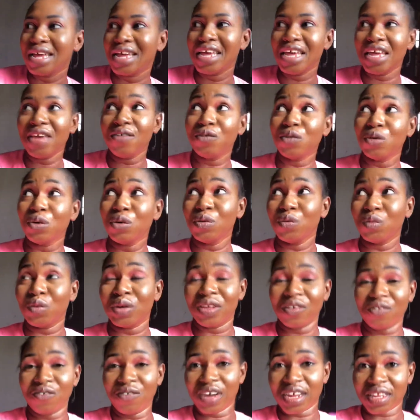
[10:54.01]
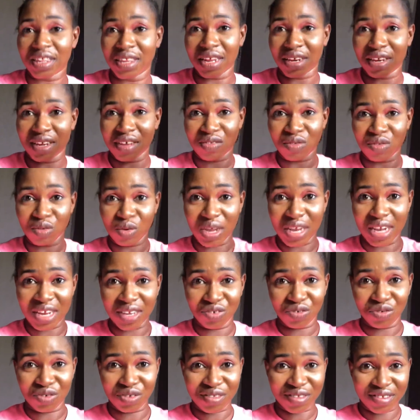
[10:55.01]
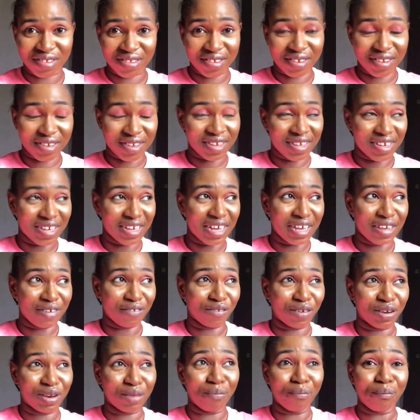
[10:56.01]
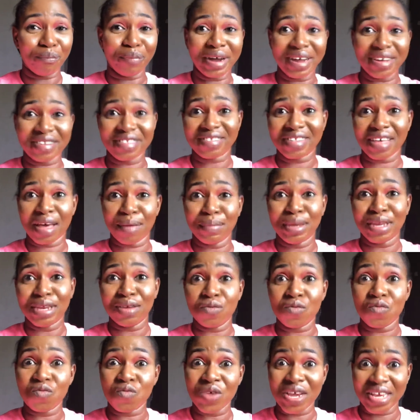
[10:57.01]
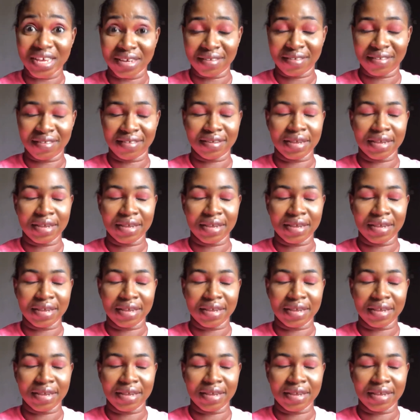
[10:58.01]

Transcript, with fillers: Even with the fact that there's no electricity here for the past how many weeks,